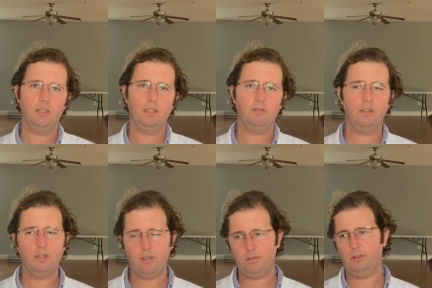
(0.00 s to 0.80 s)
If our
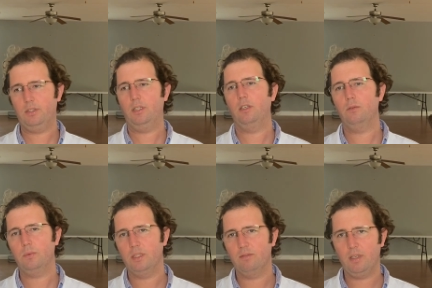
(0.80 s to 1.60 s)
dogs are in an
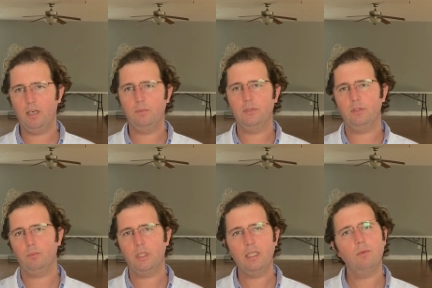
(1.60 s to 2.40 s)
open environment to
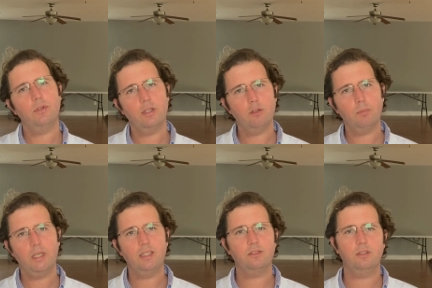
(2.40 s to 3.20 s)
play with other
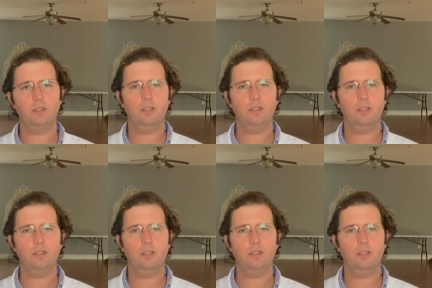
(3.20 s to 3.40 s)
pets,